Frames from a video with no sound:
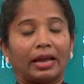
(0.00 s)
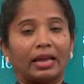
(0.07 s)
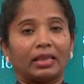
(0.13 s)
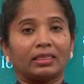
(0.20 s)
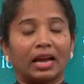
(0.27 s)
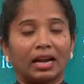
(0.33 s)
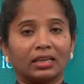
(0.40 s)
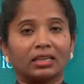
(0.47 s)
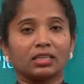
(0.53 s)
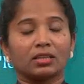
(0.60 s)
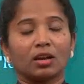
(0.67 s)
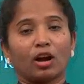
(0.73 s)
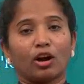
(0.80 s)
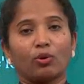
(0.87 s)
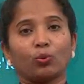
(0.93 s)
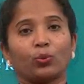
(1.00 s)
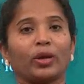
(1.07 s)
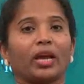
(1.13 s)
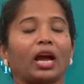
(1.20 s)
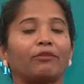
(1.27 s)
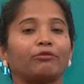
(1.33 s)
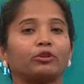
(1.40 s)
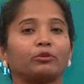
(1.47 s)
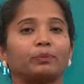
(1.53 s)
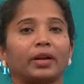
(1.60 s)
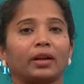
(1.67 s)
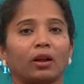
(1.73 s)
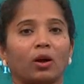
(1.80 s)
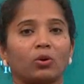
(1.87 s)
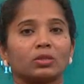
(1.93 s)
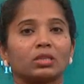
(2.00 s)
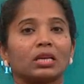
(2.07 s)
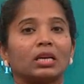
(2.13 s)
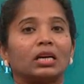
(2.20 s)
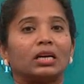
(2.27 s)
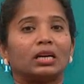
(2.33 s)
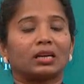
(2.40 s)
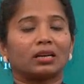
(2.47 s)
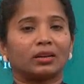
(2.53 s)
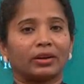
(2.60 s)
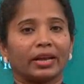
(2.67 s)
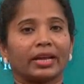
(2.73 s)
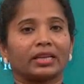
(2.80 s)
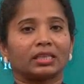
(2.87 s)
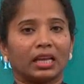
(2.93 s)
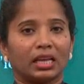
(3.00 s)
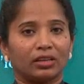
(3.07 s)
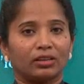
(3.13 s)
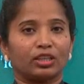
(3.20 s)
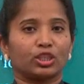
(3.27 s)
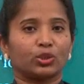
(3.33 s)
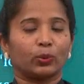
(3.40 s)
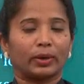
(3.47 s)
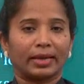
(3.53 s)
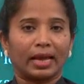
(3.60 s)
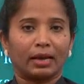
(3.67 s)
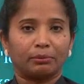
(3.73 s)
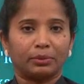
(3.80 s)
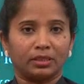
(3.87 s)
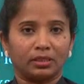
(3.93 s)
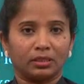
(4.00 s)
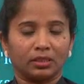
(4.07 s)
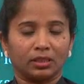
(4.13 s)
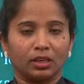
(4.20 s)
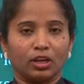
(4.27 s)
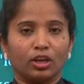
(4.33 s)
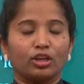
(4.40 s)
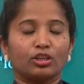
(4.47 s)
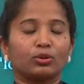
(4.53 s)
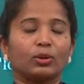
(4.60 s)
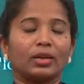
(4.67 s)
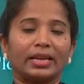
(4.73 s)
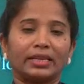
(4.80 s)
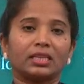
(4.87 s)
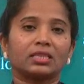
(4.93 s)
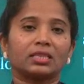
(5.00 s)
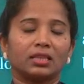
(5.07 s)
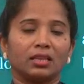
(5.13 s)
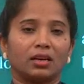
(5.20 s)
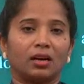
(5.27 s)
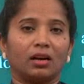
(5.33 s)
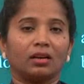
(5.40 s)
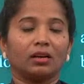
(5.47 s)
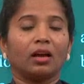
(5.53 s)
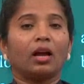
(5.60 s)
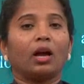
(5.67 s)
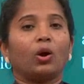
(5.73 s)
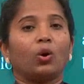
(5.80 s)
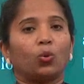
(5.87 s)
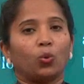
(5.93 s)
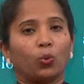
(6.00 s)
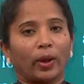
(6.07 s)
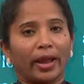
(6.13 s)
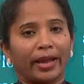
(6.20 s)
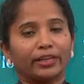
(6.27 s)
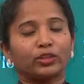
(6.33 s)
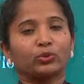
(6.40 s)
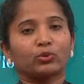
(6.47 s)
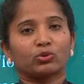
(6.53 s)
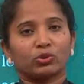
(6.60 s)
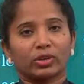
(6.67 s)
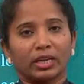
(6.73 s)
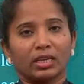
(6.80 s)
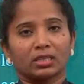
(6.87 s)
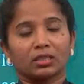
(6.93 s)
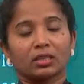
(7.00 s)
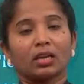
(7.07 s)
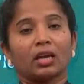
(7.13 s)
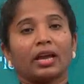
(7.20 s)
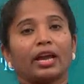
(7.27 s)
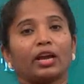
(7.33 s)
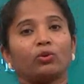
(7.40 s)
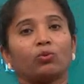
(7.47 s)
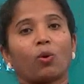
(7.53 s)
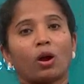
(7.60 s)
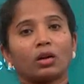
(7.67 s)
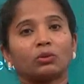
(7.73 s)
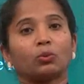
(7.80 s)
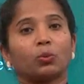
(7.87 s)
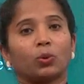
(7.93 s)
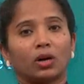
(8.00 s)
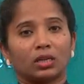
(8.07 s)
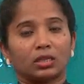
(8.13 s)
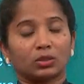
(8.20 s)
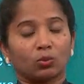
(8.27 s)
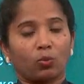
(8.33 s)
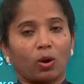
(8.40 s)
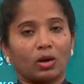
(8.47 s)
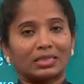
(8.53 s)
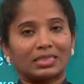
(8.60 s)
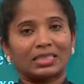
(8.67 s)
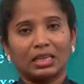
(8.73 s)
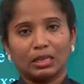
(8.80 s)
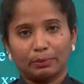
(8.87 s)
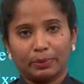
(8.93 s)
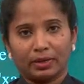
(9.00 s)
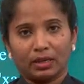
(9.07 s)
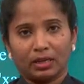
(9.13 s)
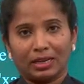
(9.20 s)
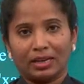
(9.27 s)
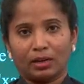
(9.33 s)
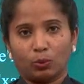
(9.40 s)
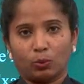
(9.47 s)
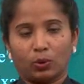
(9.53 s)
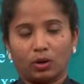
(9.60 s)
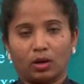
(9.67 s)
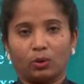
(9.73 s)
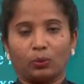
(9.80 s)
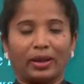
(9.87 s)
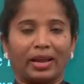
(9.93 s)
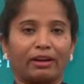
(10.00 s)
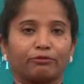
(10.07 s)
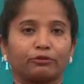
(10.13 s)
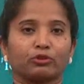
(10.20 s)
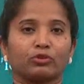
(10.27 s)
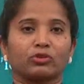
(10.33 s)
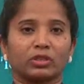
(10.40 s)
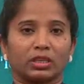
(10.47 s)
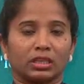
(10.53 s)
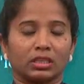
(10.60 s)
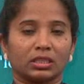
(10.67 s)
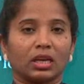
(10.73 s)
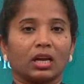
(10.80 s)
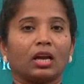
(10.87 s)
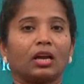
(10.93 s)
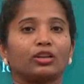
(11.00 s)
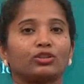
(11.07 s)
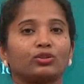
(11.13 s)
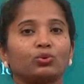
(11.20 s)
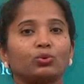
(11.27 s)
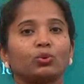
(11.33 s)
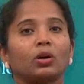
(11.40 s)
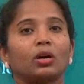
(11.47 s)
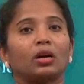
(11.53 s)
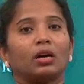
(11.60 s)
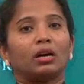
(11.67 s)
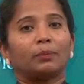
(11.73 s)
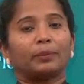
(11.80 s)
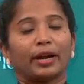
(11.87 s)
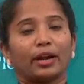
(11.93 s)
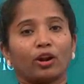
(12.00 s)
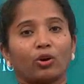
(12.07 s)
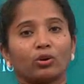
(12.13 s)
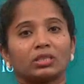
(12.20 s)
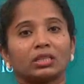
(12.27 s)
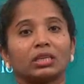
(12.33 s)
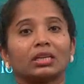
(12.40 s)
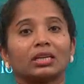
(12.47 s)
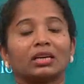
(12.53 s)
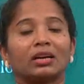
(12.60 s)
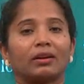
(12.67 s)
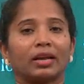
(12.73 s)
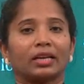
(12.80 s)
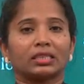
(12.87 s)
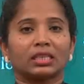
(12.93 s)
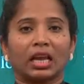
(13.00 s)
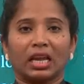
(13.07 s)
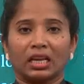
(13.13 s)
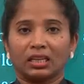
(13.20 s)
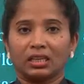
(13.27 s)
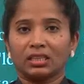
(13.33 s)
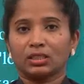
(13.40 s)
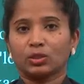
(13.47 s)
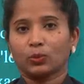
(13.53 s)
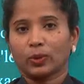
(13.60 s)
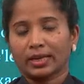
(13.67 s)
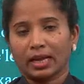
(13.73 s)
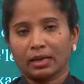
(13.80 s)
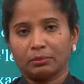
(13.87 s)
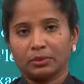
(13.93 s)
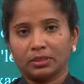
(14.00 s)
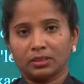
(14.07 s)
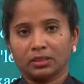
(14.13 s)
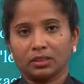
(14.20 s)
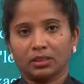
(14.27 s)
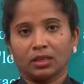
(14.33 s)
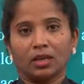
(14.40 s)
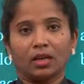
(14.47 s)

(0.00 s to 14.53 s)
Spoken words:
And that is how we have to pronounce a correct English vocabulary. So let us learn where to stress and what words, what syllable in a word we have to stress to pronounce a correct English vocabulary.